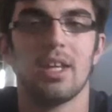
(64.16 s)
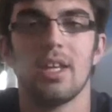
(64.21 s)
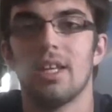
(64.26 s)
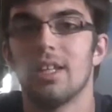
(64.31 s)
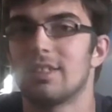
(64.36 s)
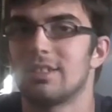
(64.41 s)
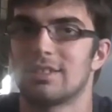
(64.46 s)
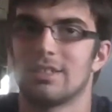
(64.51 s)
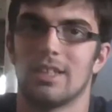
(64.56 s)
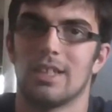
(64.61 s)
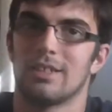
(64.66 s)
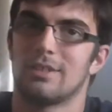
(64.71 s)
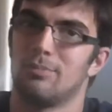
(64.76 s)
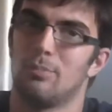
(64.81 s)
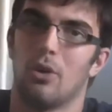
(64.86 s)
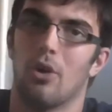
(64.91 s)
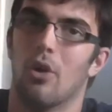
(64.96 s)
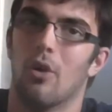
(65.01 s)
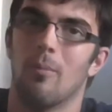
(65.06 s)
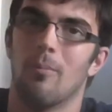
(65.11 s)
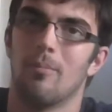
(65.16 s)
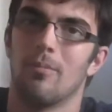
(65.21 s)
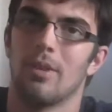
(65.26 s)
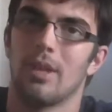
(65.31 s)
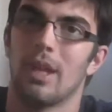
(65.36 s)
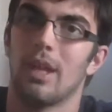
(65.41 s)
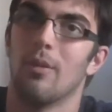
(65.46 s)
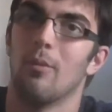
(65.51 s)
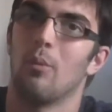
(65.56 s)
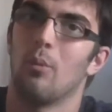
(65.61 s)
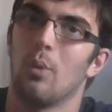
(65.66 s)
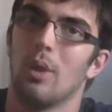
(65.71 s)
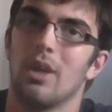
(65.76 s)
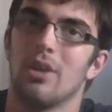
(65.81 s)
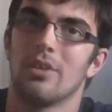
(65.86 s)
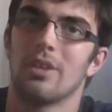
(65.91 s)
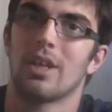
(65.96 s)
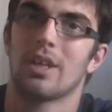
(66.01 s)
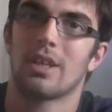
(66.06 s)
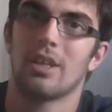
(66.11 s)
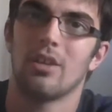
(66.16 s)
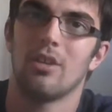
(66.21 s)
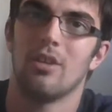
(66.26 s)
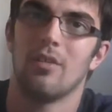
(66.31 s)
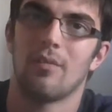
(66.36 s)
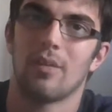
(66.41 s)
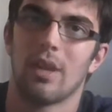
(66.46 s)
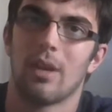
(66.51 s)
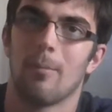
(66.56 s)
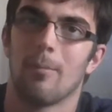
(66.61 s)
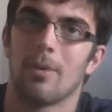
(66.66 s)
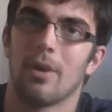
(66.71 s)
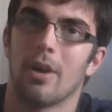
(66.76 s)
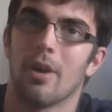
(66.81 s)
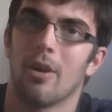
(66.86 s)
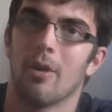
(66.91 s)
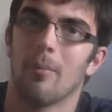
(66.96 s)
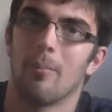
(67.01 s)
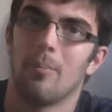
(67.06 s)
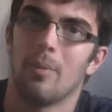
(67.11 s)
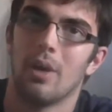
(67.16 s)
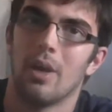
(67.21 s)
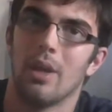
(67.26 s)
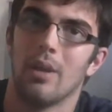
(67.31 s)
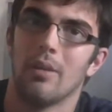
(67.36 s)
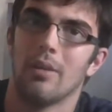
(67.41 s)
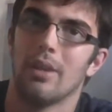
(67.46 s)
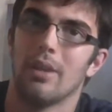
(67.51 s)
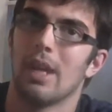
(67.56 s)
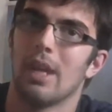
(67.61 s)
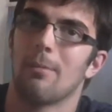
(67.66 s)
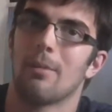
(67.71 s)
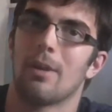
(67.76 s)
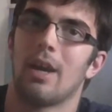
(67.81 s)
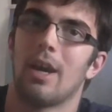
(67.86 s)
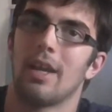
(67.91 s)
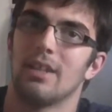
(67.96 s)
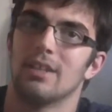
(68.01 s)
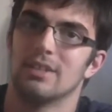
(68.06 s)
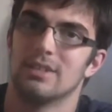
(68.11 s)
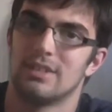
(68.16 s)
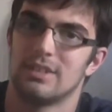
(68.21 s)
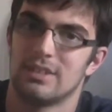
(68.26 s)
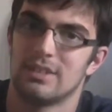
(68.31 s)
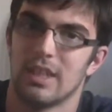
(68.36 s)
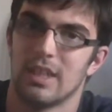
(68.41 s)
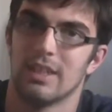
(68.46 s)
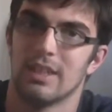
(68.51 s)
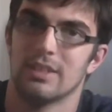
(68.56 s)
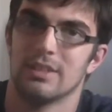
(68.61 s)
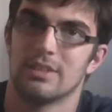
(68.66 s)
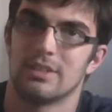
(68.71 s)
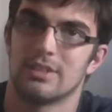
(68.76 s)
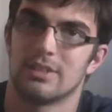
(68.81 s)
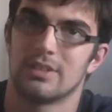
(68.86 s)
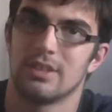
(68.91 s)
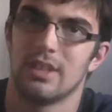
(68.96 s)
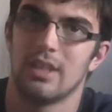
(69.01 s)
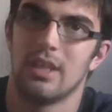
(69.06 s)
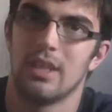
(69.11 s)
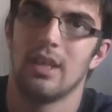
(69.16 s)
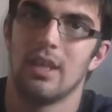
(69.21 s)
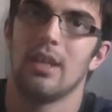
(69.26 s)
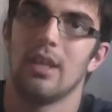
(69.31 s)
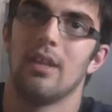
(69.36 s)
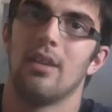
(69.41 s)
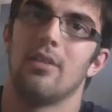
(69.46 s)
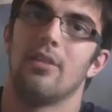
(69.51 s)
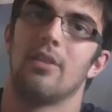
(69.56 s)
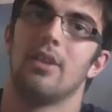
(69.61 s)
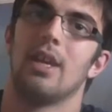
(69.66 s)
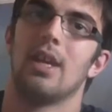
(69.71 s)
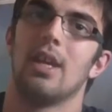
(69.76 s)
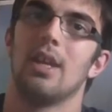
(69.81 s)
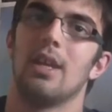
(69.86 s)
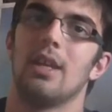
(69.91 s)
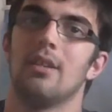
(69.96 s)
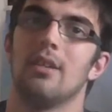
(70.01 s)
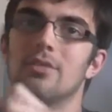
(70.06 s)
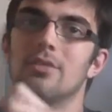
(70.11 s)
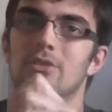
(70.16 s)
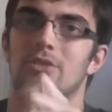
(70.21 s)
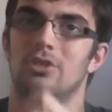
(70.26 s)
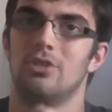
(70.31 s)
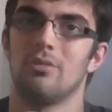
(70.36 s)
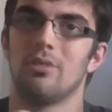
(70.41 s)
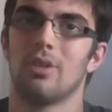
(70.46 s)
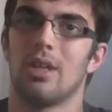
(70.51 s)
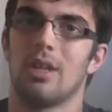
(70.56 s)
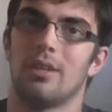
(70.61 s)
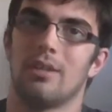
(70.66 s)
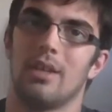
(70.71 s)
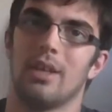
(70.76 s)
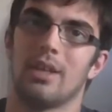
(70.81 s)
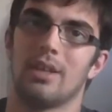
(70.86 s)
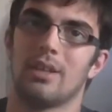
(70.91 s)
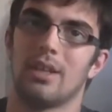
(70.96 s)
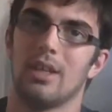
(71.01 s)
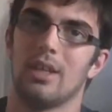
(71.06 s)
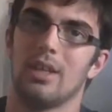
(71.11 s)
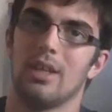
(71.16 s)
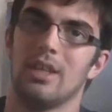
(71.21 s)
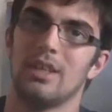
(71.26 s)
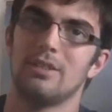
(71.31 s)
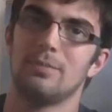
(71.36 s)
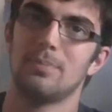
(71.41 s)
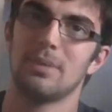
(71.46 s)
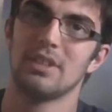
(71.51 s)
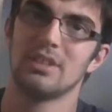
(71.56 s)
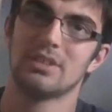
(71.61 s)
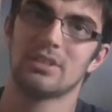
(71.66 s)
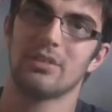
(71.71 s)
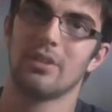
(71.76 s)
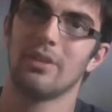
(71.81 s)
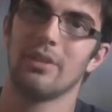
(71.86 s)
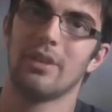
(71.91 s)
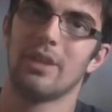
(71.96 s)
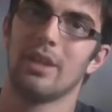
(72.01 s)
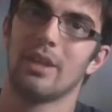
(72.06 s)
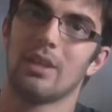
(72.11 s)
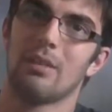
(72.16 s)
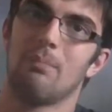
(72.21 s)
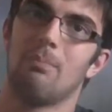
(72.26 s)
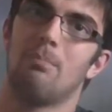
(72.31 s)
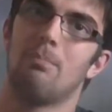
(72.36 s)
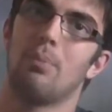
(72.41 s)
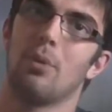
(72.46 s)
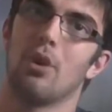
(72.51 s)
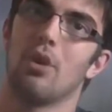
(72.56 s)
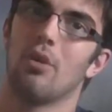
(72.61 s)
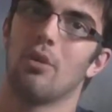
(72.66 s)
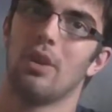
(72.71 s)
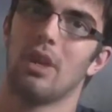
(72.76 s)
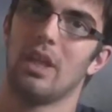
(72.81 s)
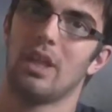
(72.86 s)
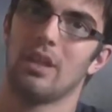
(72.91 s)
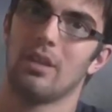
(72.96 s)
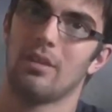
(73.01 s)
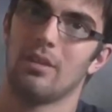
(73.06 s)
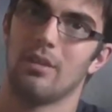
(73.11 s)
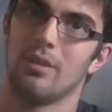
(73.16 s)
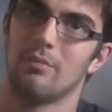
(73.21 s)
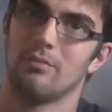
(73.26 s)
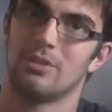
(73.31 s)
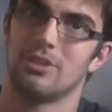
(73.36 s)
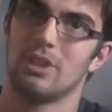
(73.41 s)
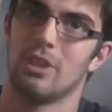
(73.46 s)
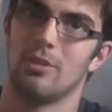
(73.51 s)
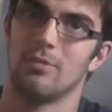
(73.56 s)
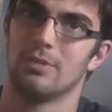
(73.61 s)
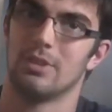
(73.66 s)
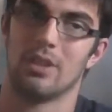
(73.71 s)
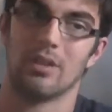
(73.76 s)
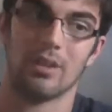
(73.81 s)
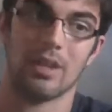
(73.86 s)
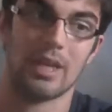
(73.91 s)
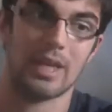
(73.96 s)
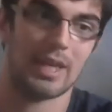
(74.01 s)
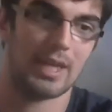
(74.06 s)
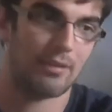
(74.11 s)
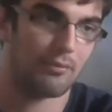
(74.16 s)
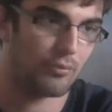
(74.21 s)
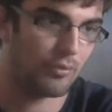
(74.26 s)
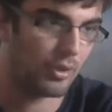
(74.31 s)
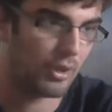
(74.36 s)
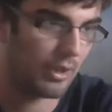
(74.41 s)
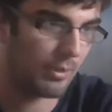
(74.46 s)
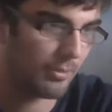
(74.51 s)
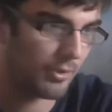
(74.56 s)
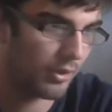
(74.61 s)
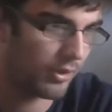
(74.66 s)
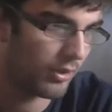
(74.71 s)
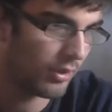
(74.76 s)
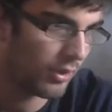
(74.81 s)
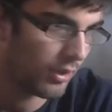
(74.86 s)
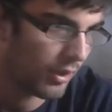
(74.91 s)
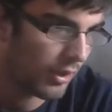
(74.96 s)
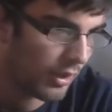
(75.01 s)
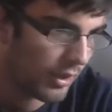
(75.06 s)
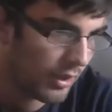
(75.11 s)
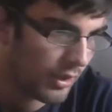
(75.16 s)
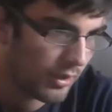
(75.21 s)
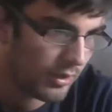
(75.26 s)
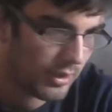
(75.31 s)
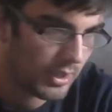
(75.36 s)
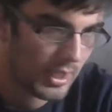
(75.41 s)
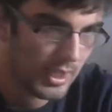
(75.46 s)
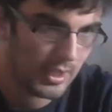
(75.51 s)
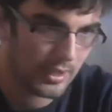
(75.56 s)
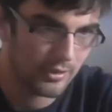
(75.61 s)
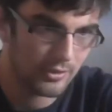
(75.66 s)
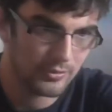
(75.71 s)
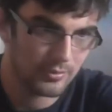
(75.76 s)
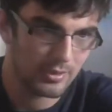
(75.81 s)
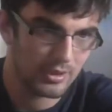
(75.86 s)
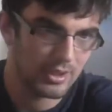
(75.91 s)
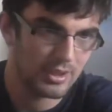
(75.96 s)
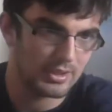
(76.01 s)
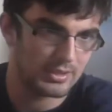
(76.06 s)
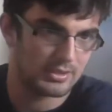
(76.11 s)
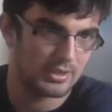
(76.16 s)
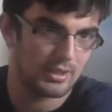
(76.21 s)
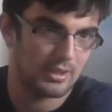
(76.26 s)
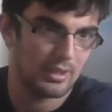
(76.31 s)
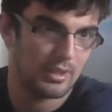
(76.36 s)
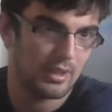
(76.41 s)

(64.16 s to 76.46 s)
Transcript: that's bull. It will not kill a vampire, but they have a heightened sense. They do not like it. It's basically like burning themselves alive or whatever. Yeah, it is what it is.